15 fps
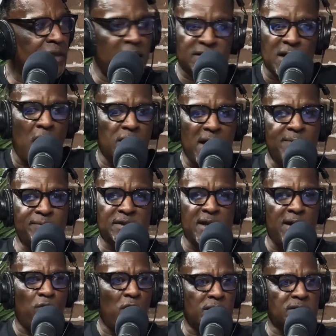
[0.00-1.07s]
That's all I'm
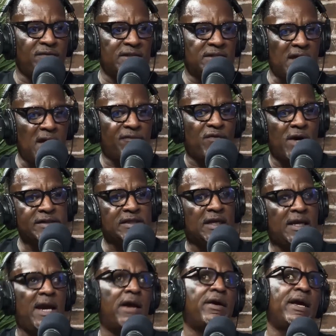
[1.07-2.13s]
saying. What does it take for us to
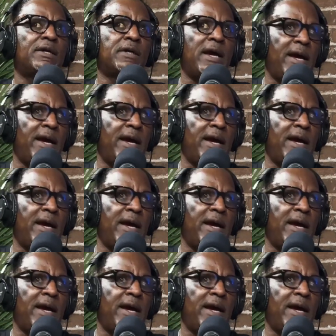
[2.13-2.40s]
care in an